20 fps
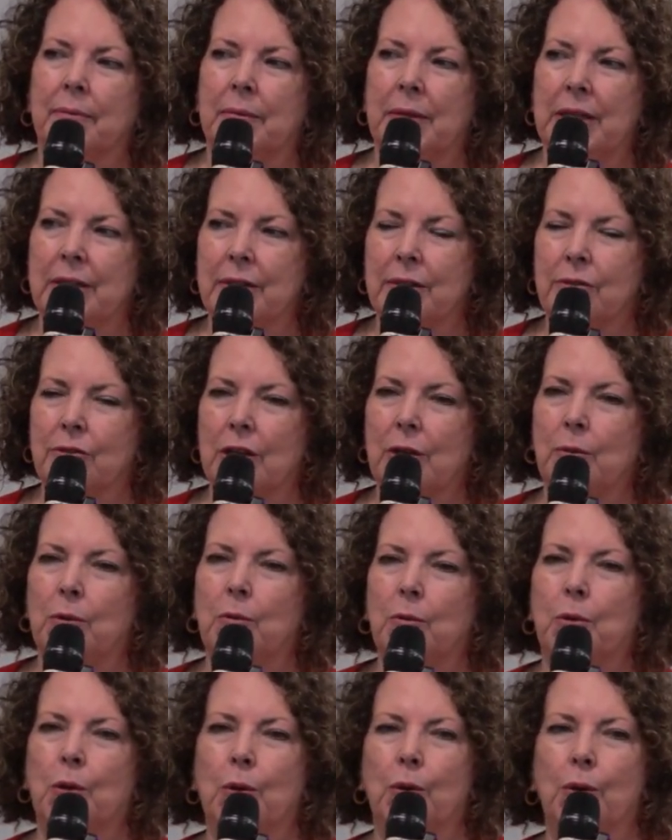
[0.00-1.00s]
Ministry
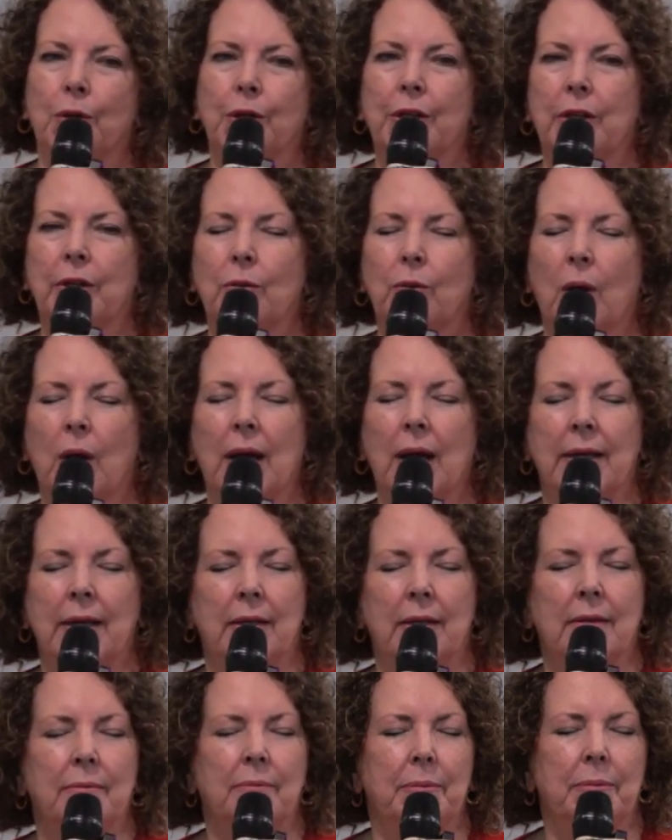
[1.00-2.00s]
will broaden and
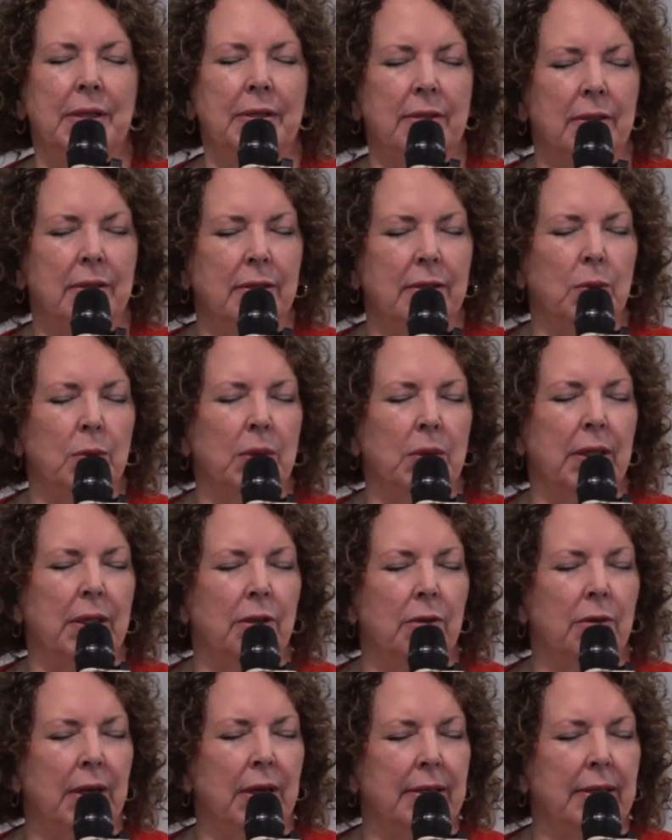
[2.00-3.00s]
widen. Business will
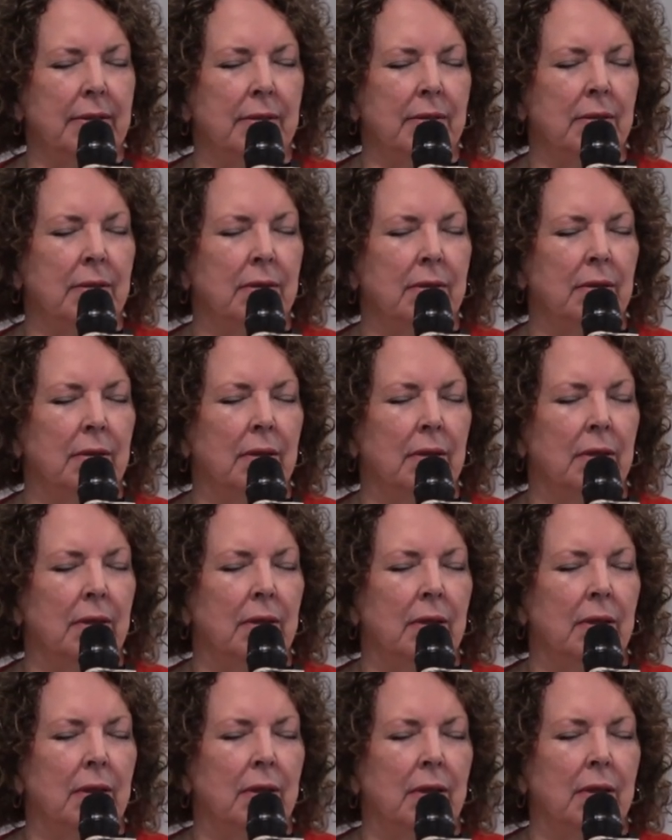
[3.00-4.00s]
increase.
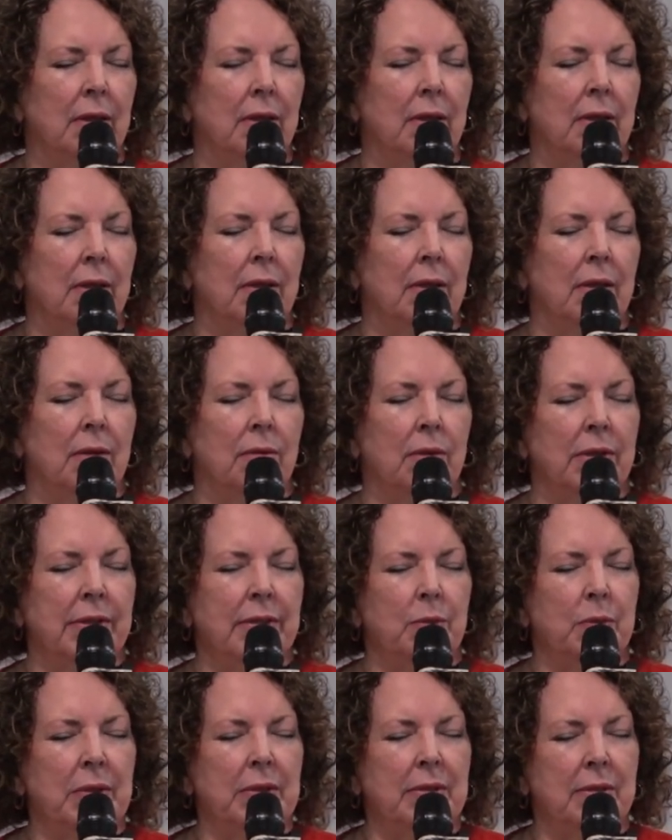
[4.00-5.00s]

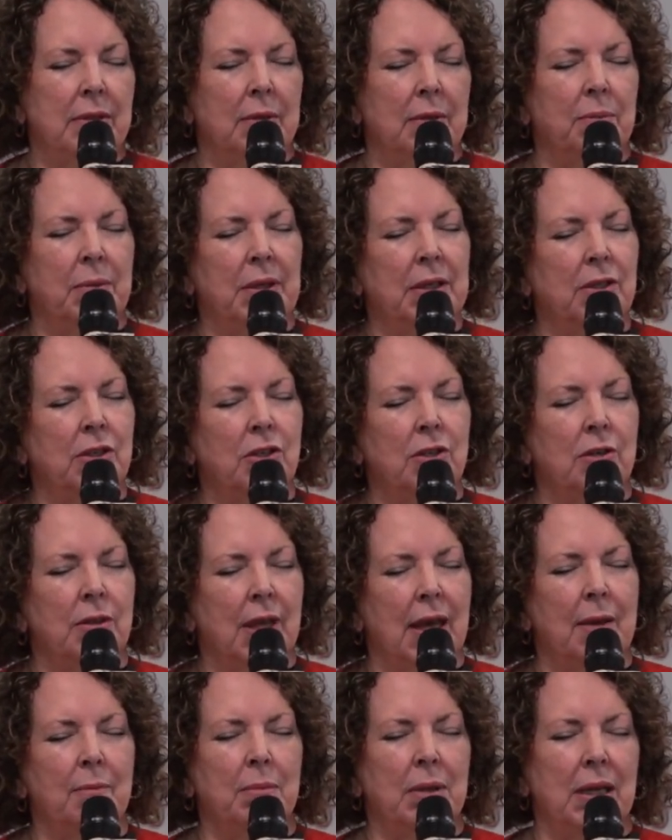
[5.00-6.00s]
Once we step into
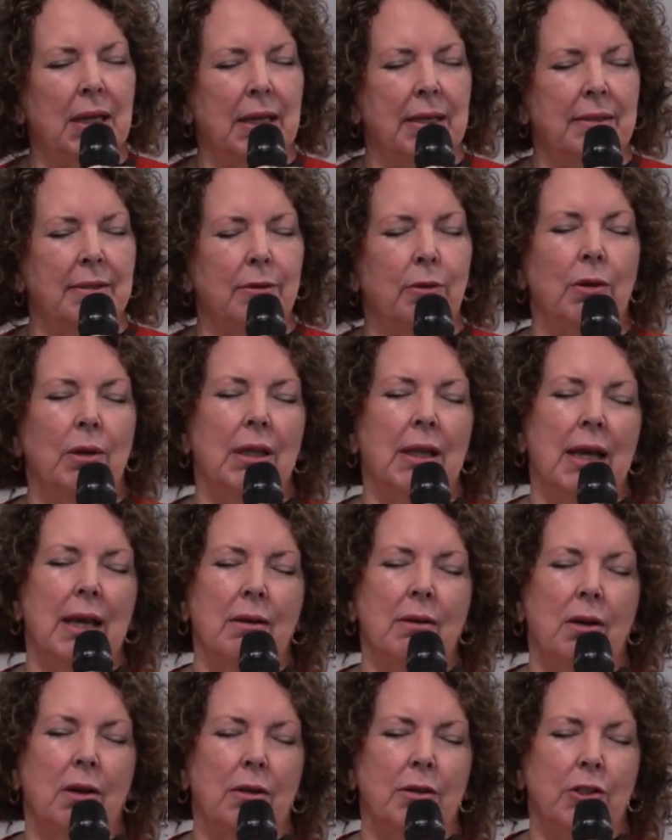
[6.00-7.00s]
that place or allow
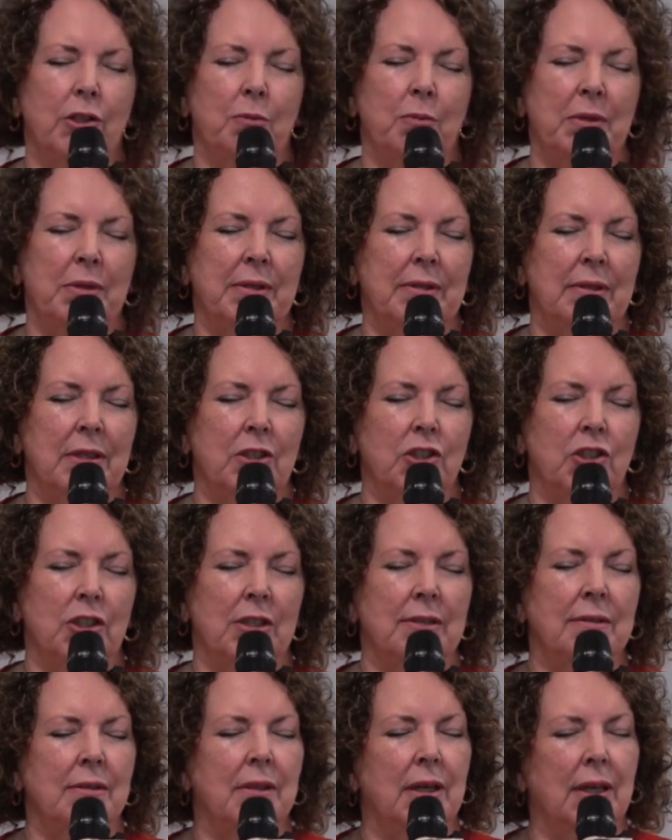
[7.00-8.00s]
God to position
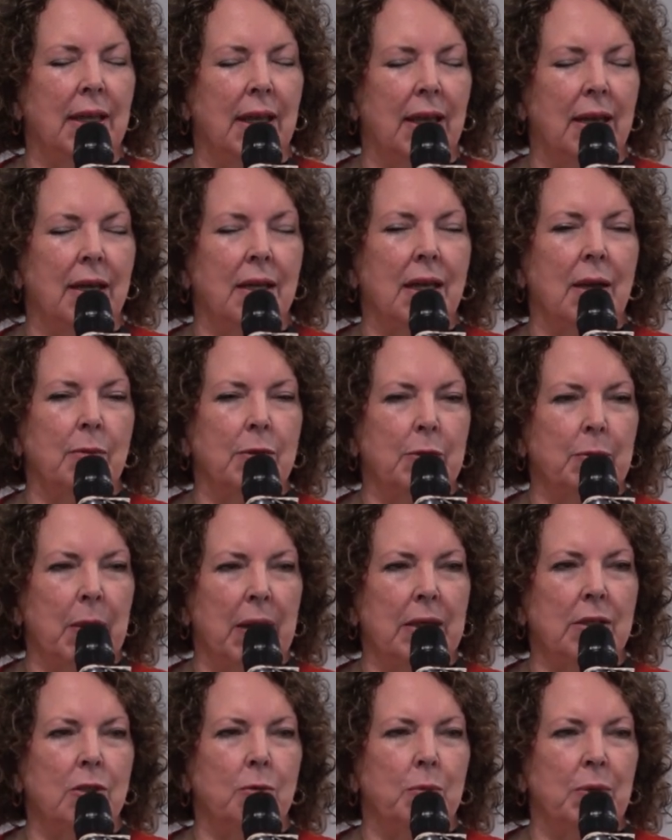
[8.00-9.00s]
us, and again it comes
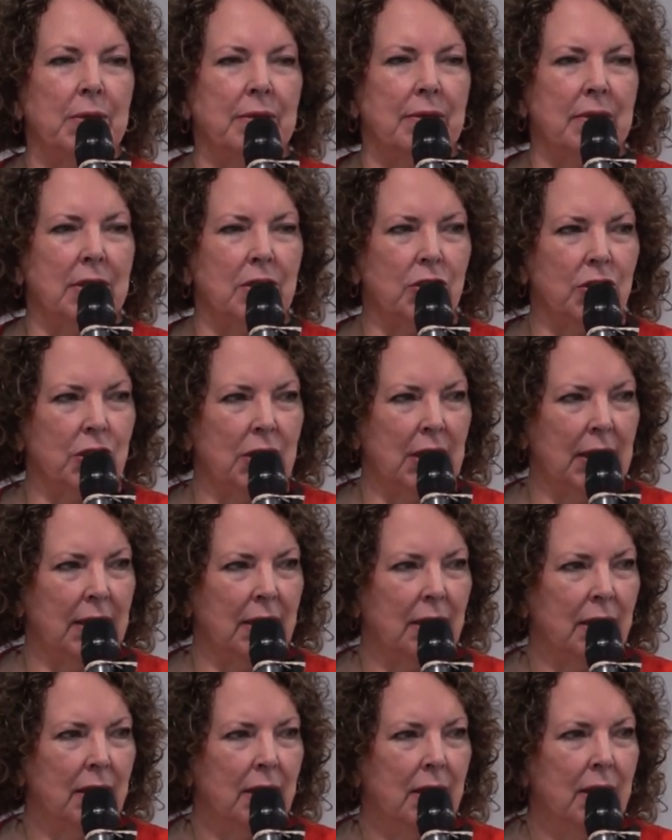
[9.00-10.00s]
back to positioning,
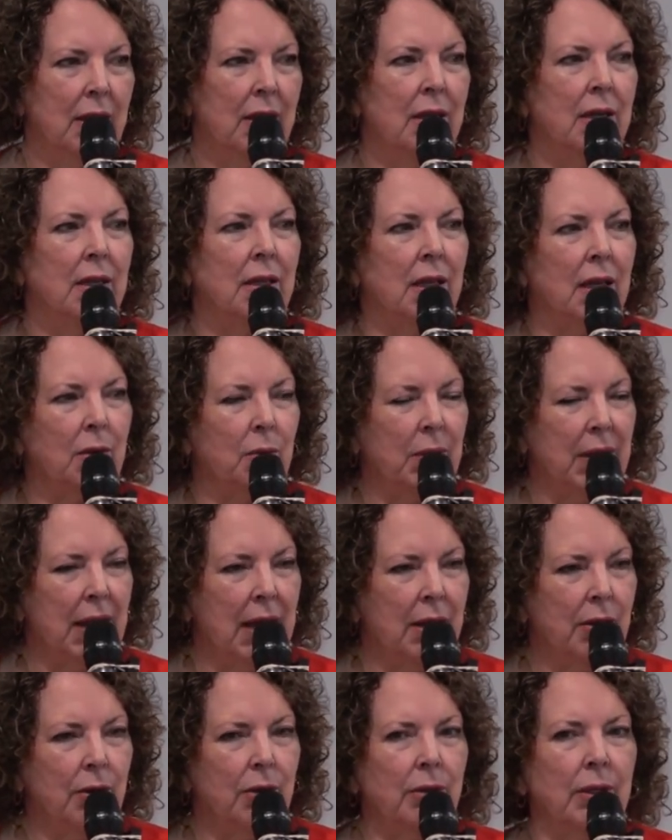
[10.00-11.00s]
like we
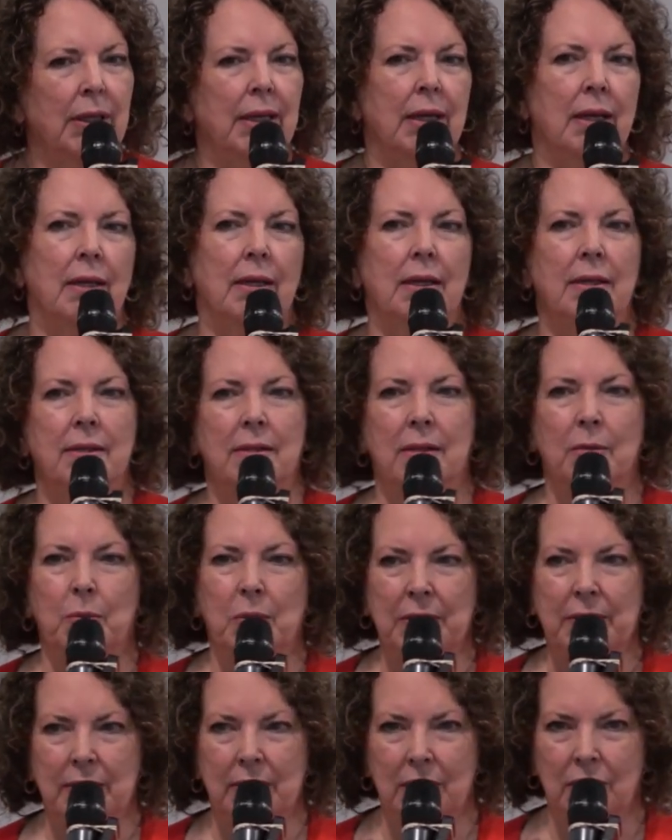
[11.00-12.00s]
had earlier, it's the
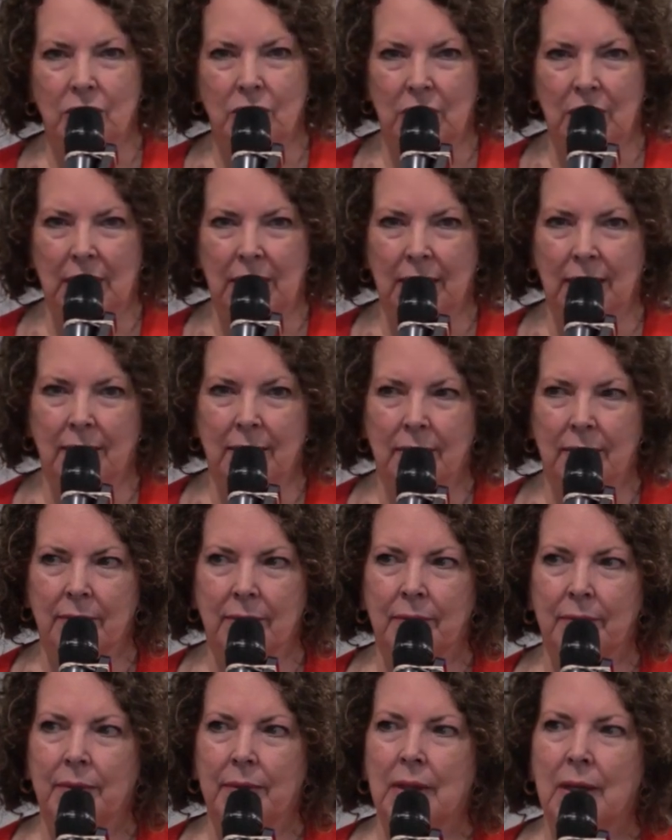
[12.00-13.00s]
positioning,
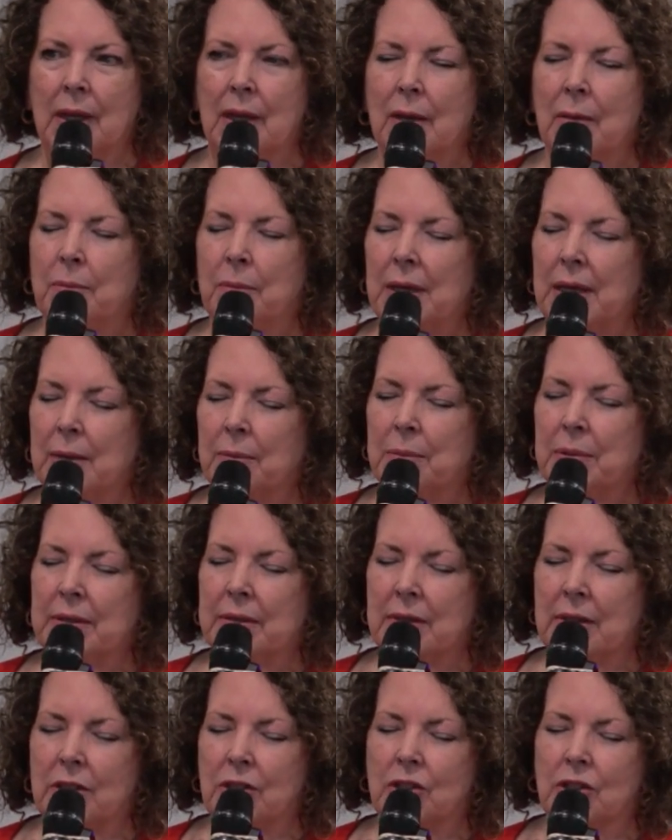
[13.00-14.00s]
being
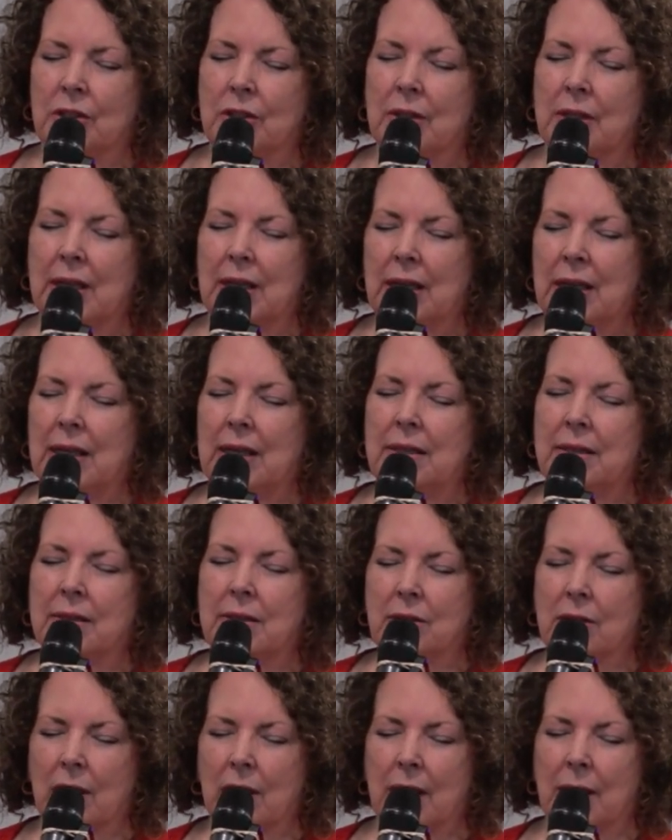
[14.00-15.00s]
positioned in his
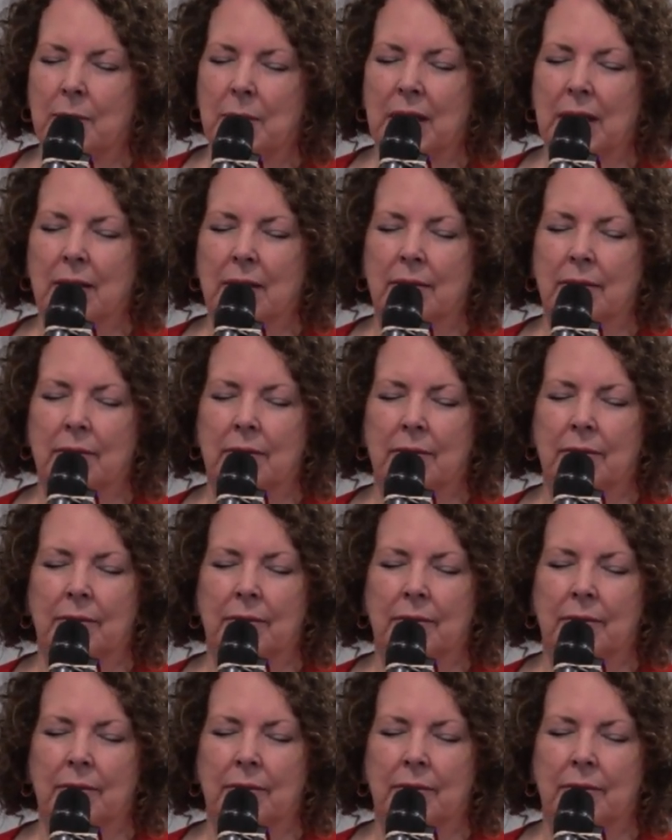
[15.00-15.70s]
timing.